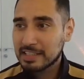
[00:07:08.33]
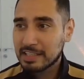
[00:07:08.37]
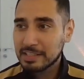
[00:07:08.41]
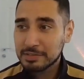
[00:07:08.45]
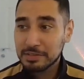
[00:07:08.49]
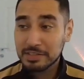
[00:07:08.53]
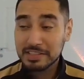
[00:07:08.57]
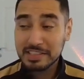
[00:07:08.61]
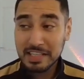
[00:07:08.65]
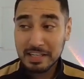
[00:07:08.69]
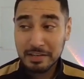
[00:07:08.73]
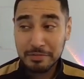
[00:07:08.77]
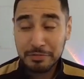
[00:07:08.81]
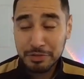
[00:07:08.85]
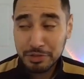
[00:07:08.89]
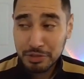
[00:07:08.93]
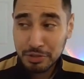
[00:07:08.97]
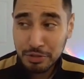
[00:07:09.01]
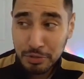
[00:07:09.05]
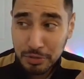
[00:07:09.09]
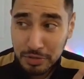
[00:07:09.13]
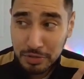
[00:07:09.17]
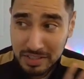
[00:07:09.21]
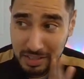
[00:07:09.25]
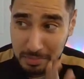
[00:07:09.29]
So I said, if it's
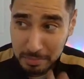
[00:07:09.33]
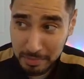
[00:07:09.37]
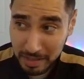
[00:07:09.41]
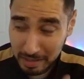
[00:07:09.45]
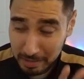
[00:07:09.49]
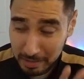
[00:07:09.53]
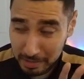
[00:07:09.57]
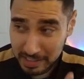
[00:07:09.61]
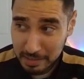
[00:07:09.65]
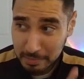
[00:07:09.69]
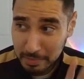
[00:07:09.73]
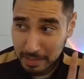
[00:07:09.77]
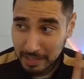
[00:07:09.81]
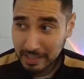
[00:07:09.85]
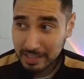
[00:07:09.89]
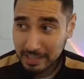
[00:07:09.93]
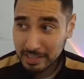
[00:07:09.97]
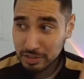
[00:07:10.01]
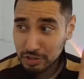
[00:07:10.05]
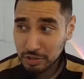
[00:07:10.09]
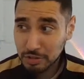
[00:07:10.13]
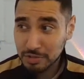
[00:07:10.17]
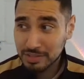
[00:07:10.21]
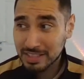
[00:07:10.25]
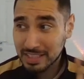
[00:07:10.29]
true Scamacca has
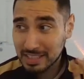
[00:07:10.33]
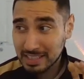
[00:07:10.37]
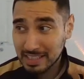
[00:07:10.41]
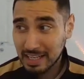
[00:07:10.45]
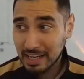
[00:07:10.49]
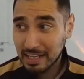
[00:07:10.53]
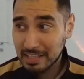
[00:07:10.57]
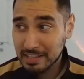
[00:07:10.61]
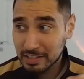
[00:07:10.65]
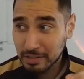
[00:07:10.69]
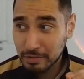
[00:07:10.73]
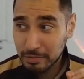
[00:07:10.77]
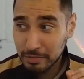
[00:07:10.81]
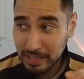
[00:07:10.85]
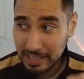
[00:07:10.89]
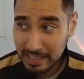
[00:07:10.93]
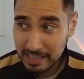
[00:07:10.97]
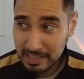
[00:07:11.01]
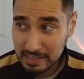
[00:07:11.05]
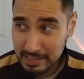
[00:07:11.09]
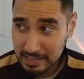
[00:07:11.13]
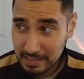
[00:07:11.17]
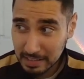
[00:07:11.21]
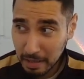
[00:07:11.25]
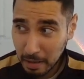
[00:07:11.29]
chosen Atalanta over
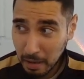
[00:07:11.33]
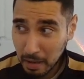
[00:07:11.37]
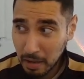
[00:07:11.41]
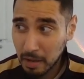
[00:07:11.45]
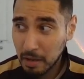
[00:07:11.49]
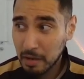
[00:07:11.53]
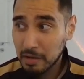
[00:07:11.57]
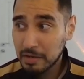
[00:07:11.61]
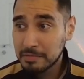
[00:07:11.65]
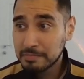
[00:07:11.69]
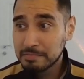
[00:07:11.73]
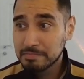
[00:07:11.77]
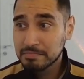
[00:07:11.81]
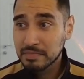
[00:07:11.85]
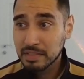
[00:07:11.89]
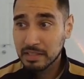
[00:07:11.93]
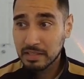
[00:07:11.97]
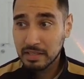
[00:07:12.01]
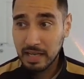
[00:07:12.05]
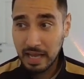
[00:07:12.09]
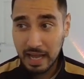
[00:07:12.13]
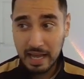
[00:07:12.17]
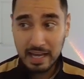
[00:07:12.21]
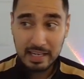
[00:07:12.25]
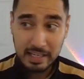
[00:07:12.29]
Inter,
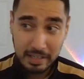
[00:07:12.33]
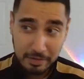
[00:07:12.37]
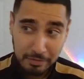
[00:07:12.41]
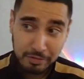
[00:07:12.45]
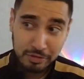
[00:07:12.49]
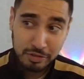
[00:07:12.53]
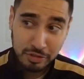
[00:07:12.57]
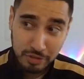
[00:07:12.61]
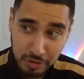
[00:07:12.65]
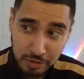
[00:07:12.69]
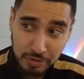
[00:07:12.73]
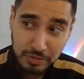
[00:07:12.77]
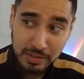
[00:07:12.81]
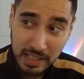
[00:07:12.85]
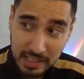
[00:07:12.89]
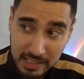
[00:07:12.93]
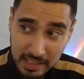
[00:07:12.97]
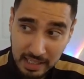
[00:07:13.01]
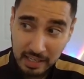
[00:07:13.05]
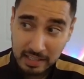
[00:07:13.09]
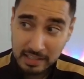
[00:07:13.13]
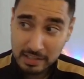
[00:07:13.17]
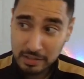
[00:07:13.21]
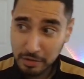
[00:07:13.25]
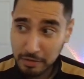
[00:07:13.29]
and if it's true that
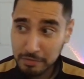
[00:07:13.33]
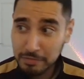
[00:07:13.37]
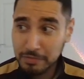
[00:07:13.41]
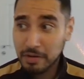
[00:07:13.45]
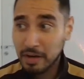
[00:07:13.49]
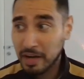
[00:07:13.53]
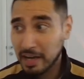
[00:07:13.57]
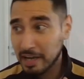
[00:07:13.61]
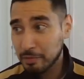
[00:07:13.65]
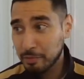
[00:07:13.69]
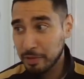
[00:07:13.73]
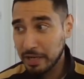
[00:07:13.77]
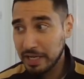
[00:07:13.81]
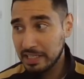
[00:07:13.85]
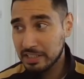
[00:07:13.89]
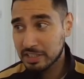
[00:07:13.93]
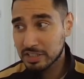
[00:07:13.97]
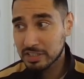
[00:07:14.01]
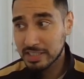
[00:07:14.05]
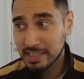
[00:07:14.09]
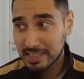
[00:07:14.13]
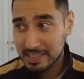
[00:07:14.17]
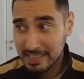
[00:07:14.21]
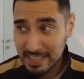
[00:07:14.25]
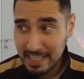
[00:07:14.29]
Atalanta offer high wages,
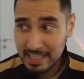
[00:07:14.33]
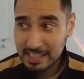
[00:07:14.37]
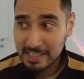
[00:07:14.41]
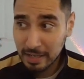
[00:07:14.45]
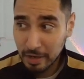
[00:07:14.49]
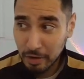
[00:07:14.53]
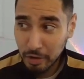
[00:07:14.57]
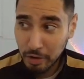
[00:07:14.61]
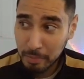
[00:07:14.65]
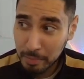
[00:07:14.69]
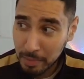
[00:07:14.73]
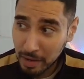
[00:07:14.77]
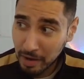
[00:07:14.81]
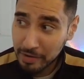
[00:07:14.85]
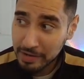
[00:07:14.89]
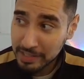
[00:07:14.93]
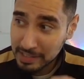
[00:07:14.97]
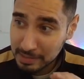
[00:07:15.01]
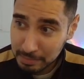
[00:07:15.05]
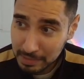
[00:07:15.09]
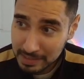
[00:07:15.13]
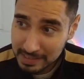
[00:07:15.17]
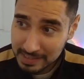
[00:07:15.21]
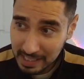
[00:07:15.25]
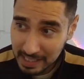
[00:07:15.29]
it says a lot about his
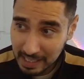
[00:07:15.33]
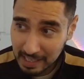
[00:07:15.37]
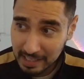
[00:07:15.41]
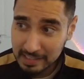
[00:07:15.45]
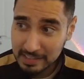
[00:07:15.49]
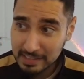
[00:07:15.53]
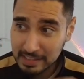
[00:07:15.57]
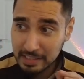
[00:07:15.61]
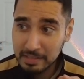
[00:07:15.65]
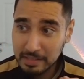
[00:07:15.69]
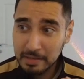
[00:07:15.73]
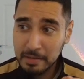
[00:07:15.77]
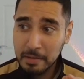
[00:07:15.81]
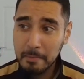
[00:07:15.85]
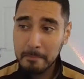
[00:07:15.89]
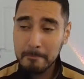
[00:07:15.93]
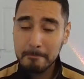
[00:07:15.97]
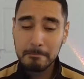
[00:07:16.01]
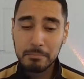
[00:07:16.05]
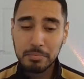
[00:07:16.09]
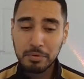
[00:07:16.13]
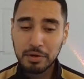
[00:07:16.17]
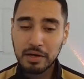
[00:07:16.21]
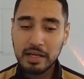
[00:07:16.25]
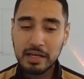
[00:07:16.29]
mentality.
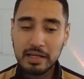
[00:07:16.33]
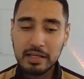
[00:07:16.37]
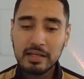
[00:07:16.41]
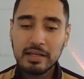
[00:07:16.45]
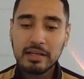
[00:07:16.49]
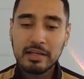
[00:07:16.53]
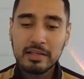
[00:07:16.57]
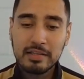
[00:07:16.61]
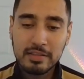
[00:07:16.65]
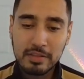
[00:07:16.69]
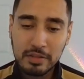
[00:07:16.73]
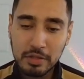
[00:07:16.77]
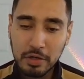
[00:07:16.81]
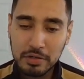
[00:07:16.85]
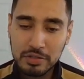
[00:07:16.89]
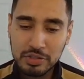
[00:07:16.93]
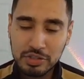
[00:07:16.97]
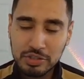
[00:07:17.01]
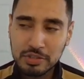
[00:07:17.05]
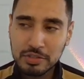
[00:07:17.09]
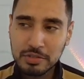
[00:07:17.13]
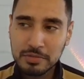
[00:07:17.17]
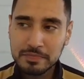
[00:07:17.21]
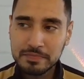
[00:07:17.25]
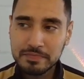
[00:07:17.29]
Bullet
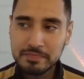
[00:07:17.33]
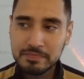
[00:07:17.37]
dodged.